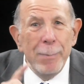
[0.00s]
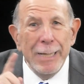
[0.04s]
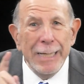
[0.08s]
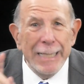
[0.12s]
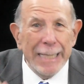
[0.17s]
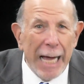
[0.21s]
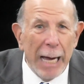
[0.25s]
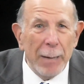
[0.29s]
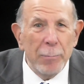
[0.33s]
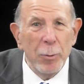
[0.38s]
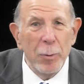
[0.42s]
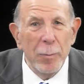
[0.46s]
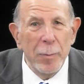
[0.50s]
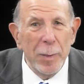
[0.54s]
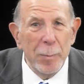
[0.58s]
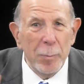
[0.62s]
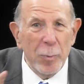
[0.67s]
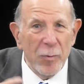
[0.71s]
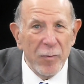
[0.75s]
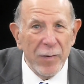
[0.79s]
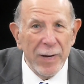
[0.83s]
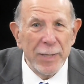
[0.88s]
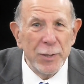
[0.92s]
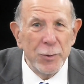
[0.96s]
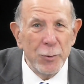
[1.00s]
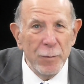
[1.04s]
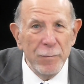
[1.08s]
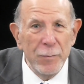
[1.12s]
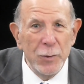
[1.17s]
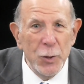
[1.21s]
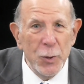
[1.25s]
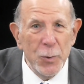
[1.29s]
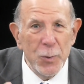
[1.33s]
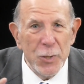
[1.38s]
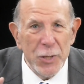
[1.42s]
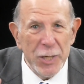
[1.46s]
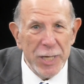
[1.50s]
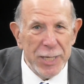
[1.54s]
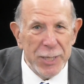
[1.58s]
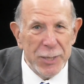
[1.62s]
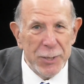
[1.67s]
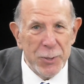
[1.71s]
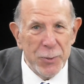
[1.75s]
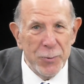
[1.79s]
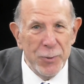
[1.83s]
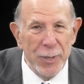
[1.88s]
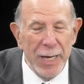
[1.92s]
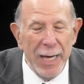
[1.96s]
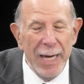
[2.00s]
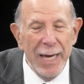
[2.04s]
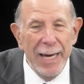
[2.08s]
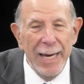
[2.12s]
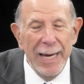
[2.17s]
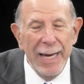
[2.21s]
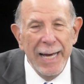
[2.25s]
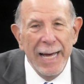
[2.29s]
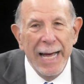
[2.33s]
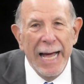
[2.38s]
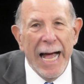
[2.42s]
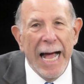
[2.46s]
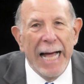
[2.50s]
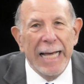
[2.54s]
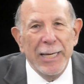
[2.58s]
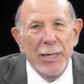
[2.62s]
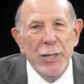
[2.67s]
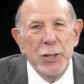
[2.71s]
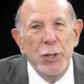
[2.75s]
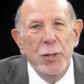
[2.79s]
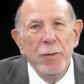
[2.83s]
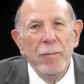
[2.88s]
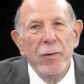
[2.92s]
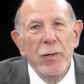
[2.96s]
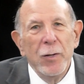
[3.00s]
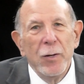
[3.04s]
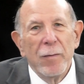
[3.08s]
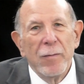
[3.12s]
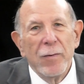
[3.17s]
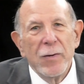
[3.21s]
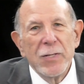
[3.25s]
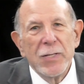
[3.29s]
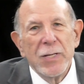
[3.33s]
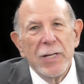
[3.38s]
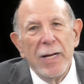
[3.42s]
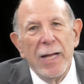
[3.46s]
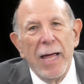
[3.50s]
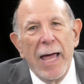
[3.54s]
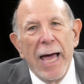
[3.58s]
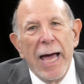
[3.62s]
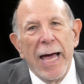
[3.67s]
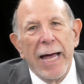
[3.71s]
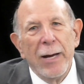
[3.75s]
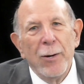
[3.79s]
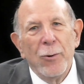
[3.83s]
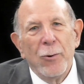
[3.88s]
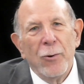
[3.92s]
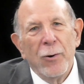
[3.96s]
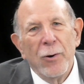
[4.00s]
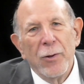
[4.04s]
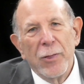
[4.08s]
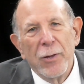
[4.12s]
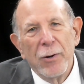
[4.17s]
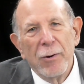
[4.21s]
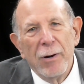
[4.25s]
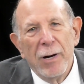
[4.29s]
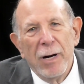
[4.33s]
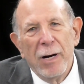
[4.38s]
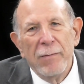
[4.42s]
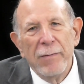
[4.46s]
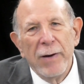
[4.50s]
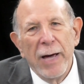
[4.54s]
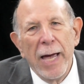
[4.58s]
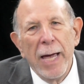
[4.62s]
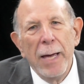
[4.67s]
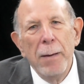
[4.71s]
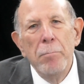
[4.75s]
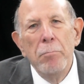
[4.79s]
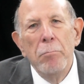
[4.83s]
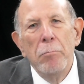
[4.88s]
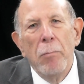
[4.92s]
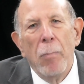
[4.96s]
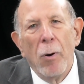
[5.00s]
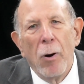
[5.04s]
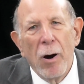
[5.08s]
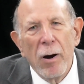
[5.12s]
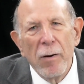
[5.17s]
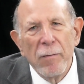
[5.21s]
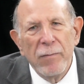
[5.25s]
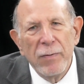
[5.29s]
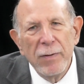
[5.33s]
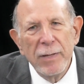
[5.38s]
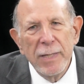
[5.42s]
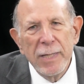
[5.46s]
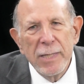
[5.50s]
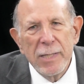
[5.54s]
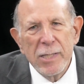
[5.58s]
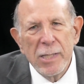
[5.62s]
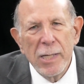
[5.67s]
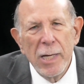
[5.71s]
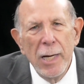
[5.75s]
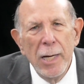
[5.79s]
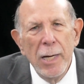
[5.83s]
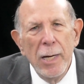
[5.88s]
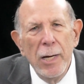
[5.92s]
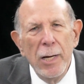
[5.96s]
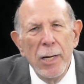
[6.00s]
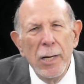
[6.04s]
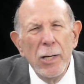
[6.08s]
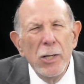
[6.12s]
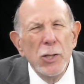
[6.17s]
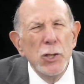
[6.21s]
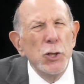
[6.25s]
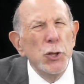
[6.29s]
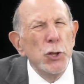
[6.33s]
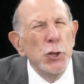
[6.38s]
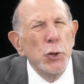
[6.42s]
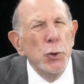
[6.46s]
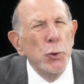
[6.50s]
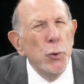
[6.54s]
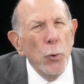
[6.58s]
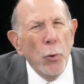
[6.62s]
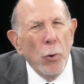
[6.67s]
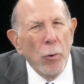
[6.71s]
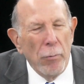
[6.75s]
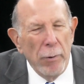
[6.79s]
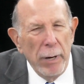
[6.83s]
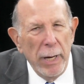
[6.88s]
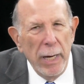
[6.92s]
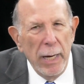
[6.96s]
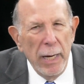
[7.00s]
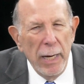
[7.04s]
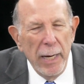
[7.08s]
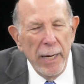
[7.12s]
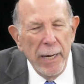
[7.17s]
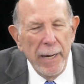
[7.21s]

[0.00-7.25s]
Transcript: Klaperman Professor of Jewish History at Yeshiva University and author of A Marvelous Story.